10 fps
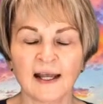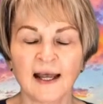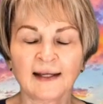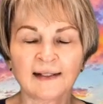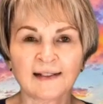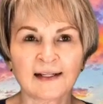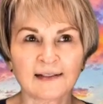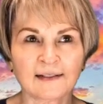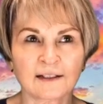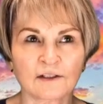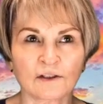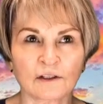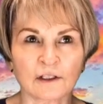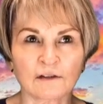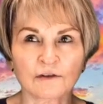and he does it
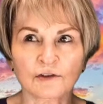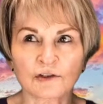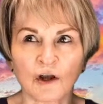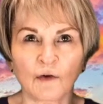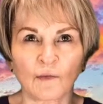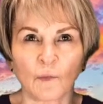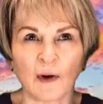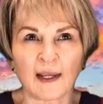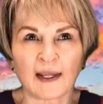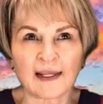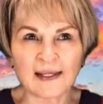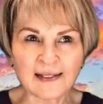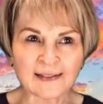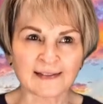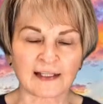so
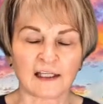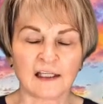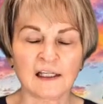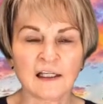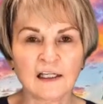easy,